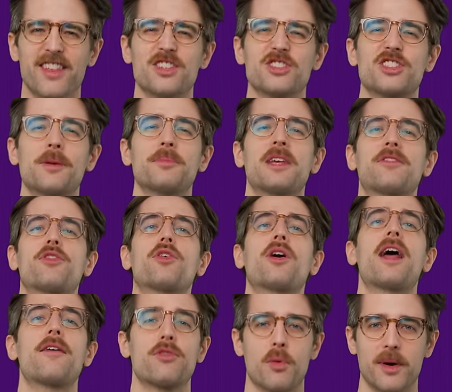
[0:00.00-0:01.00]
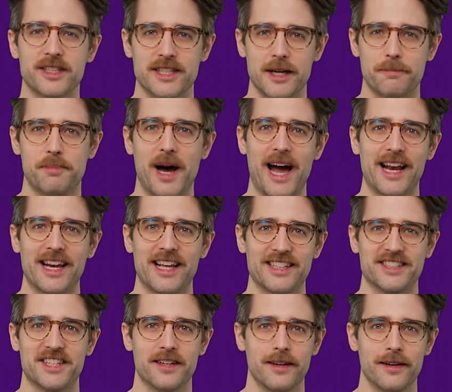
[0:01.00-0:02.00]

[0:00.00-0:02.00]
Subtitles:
there's something for everyone to pilot.